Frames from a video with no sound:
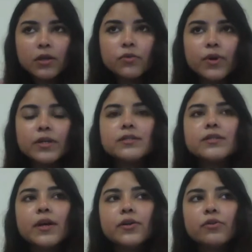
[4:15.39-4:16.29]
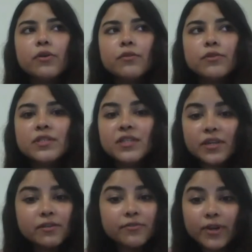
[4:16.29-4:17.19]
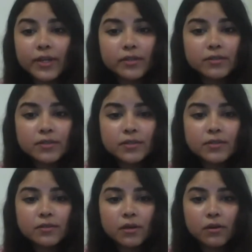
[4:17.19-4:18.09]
to understand, you know, how the state defines